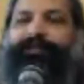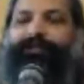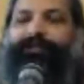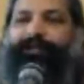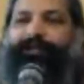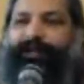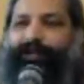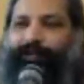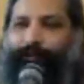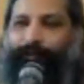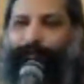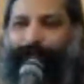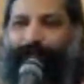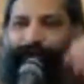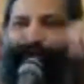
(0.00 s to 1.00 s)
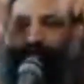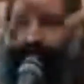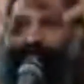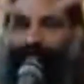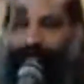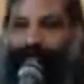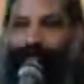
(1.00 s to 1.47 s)
It comprehends,
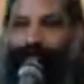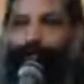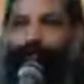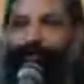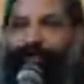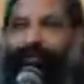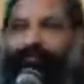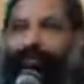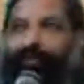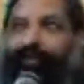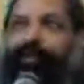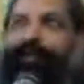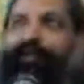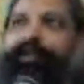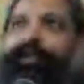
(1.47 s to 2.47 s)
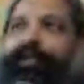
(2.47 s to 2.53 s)
it includes everything,